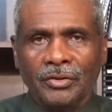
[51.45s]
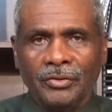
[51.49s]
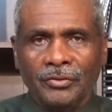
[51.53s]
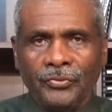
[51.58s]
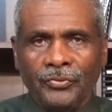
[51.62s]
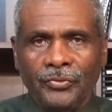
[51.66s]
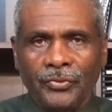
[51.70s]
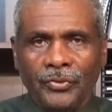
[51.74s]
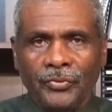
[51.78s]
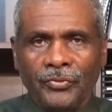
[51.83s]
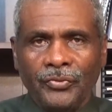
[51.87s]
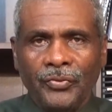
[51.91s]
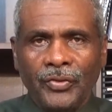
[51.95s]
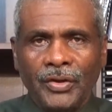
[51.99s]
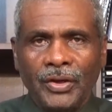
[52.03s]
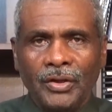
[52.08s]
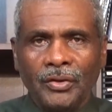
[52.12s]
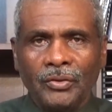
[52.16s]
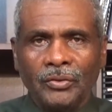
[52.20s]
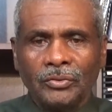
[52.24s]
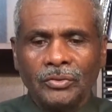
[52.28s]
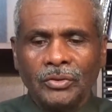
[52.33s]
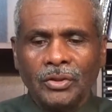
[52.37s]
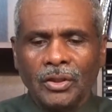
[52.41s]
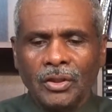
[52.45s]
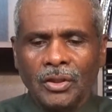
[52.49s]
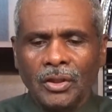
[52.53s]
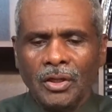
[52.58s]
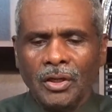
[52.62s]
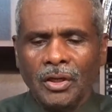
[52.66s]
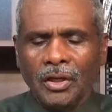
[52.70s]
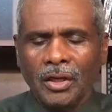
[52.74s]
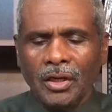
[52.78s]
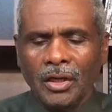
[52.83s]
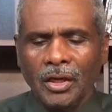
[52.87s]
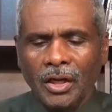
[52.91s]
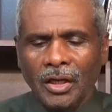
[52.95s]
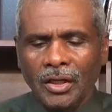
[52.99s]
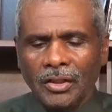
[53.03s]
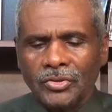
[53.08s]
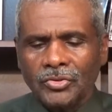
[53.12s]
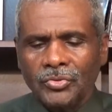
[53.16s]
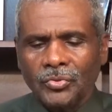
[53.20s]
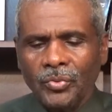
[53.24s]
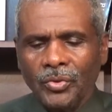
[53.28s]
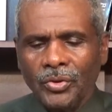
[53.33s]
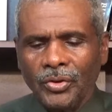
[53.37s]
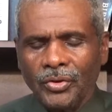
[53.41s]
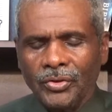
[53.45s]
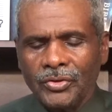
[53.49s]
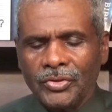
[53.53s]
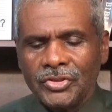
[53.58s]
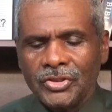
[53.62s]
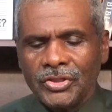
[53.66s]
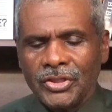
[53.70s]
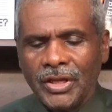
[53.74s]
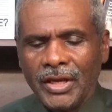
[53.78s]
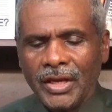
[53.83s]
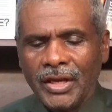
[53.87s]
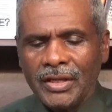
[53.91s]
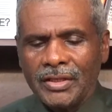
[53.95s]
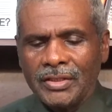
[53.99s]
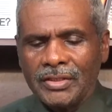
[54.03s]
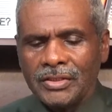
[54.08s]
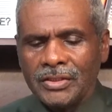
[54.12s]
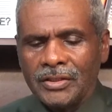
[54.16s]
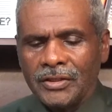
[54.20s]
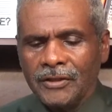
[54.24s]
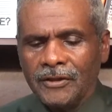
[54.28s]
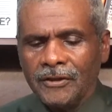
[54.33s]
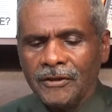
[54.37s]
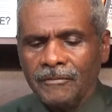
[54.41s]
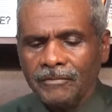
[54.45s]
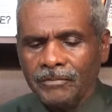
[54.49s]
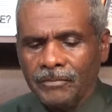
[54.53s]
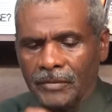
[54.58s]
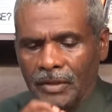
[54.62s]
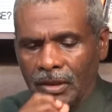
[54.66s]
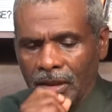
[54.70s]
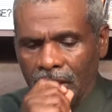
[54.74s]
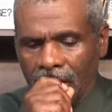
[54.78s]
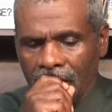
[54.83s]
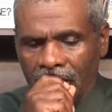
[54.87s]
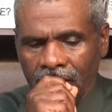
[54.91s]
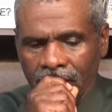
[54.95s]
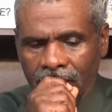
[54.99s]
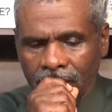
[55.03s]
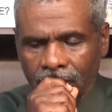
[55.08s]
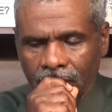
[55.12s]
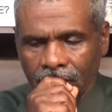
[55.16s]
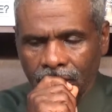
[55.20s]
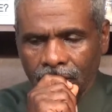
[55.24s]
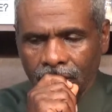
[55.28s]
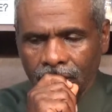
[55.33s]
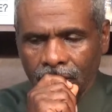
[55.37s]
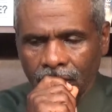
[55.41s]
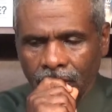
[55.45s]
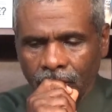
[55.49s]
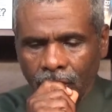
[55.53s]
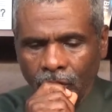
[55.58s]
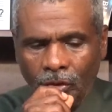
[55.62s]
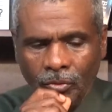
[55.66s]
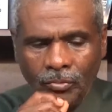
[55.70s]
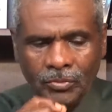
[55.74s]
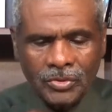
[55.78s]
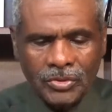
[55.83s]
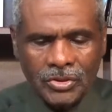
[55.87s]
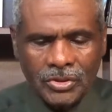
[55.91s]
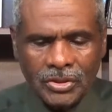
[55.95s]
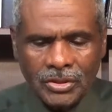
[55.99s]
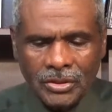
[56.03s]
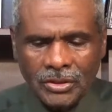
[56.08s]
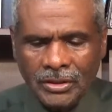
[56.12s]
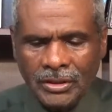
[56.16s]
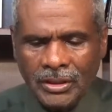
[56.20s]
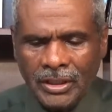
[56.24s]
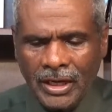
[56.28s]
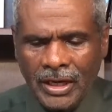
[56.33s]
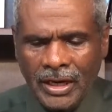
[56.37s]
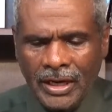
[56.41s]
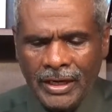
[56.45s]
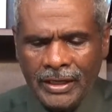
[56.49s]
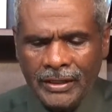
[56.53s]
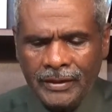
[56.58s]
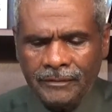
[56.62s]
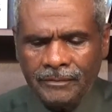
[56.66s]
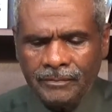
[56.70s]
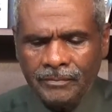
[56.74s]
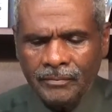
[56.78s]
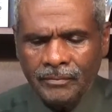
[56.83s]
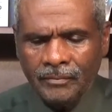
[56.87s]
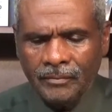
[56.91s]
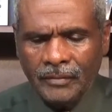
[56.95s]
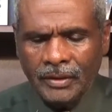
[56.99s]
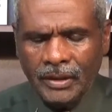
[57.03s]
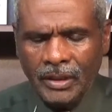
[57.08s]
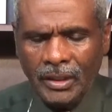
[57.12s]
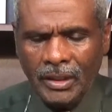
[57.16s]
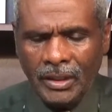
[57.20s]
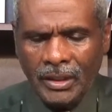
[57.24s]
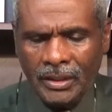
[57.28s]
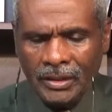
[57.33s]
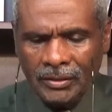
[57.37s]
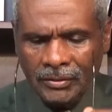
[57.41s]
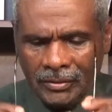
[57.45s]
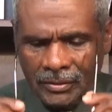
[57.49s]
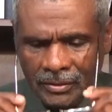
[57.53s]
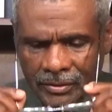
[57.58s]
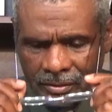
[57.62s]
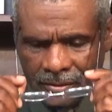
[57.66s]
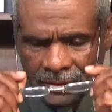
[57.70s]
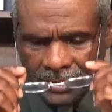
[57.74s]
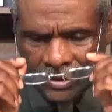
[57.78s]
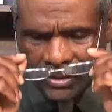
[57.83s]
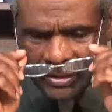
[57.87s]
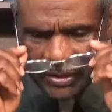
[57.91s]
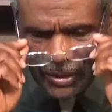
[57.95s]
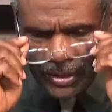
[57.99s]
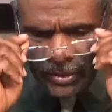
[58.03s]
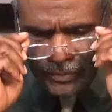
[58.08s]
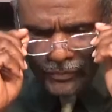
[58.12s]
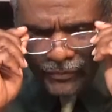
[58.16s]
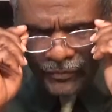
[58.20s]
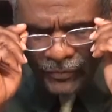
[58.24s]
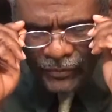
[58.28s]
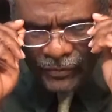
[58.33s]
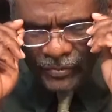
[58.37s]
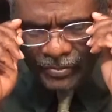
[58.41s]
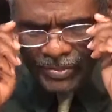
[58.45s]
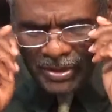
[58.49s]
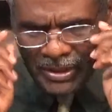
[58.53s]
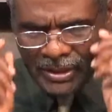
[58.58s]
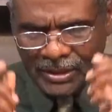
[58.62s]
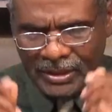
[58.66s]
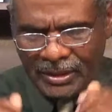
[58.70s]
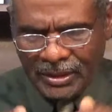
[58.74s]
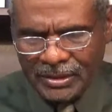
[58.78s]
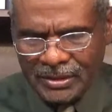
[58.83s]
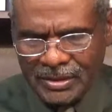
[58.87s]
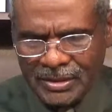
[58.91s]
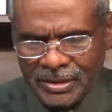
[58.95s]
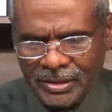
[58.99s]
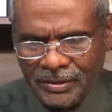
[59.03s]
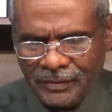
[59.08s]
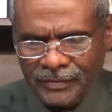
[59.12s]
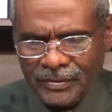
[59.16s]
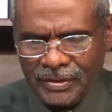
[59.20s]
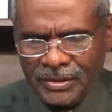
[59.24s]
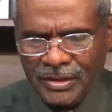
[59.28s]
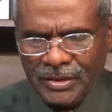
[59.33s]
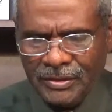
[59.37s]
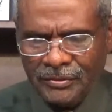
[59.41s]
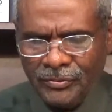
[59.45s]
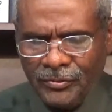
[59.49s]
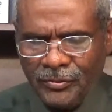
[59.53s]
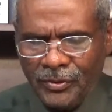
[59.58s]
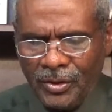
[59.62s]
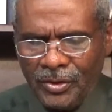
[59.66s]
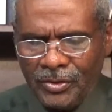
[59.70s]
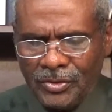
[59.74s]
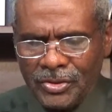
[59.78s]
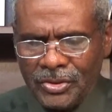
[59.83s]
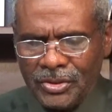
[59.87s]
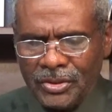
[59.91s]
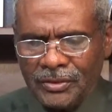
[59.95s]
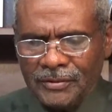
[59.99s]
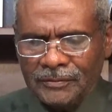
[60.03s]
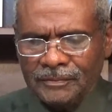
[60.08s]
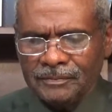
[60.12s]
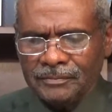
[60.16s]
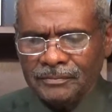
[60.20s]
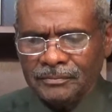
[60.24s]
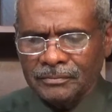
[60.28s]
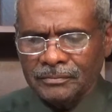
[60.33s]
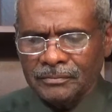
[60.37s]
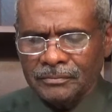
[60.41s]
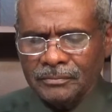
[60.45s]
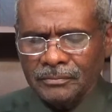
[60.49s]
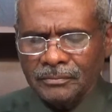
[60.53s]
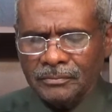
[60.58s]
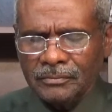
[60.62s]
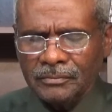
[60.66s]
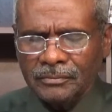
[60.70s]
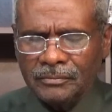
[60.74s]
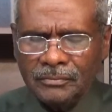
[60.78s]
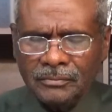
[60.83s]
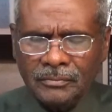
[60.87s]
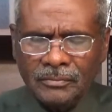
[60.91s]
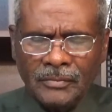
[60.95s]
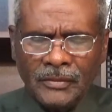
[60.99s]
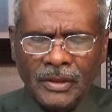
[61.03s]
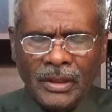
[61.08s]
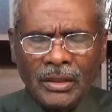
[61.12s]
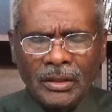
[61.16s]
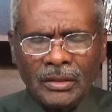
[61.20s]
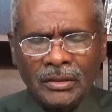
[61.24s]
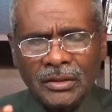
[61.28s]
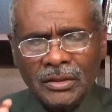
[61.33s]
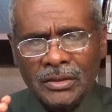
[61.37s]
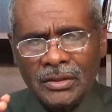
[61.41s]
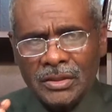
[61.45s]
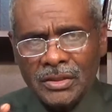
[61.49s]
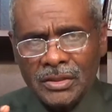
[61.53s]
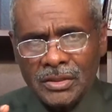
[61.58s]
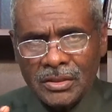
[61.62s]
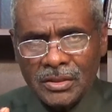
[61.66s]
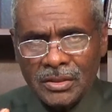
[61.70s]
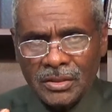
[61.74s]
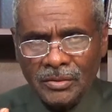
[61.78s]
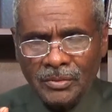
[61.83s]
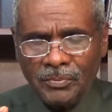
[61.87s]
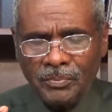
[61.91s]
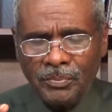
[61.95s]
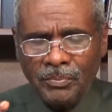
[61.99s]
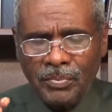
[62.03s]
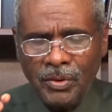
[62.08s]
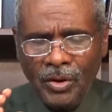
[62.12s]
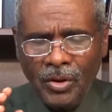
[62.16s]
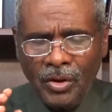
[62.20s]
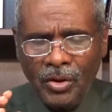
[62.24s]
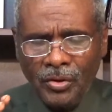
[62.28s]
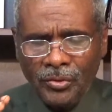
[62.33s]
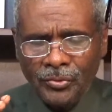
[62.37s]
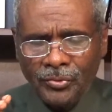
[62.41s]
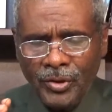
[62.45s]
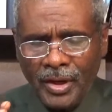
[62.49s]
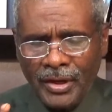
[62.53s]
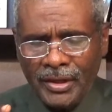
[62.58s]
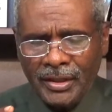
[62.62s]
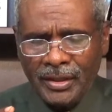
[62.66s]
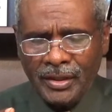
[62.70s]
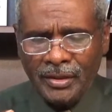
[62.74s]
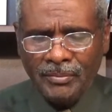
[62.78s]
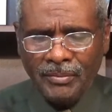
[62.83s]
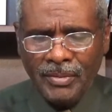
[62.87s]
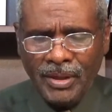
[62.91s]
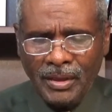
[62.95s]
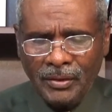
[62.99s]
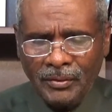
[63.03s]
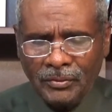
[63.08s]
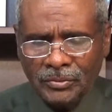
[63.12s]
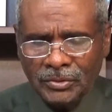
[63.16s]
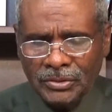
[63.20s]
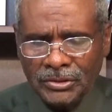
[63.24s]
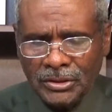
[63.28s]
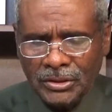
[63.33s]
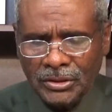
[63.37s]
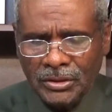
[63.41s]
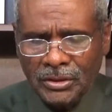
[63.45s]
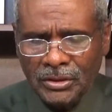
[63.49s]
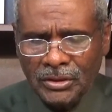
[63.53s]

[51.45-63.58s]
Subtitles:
fulfilled. God's word says in Romans 9 and the 7th, beginning at 17th verse, and this is Paul writing about